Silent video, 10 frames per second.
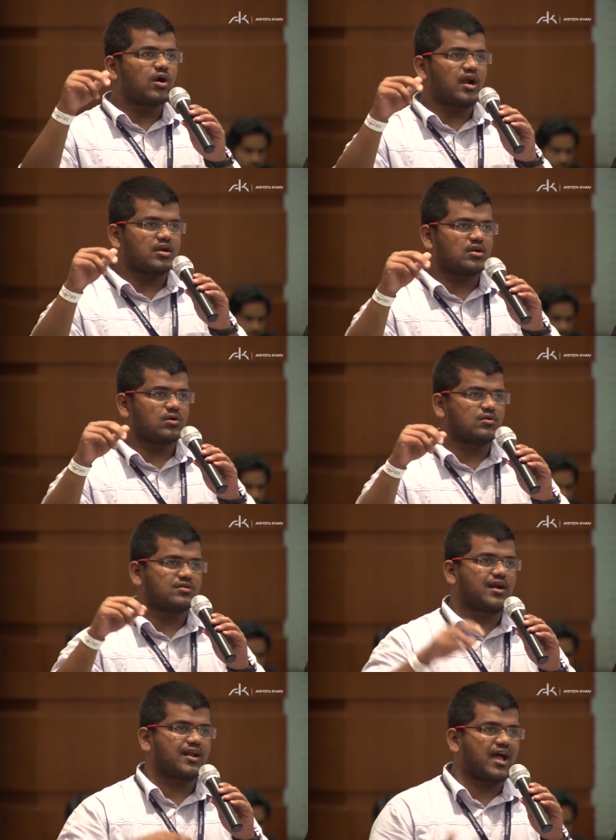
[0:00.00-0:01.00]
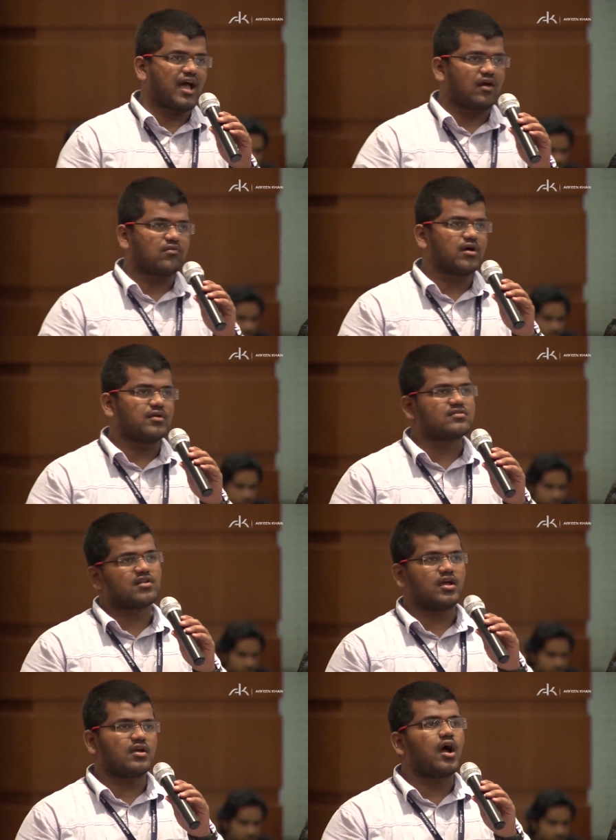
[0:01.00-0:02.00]
go attitude that I have. And it's
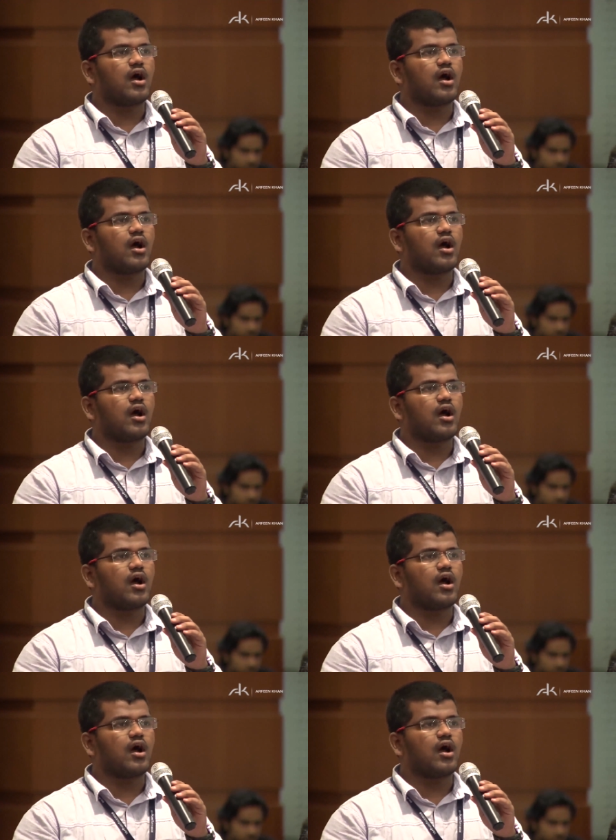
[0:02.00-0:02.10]
like